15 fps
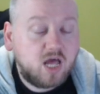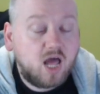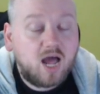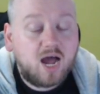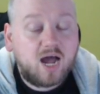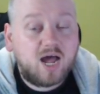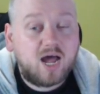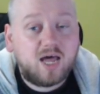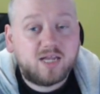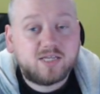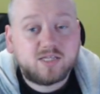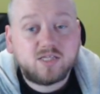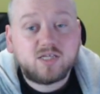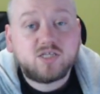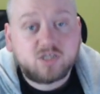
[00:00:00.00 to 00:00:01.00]
And
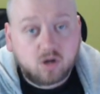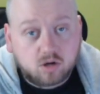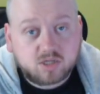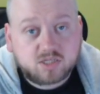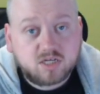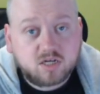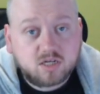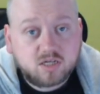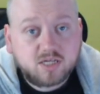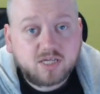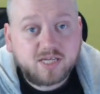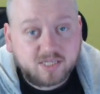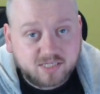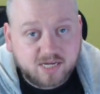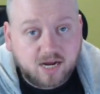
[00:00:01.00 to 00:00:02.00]
the Doctor
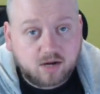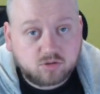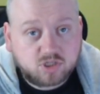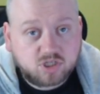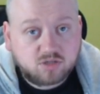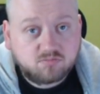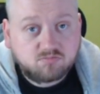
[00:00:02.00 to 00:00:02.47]
is out.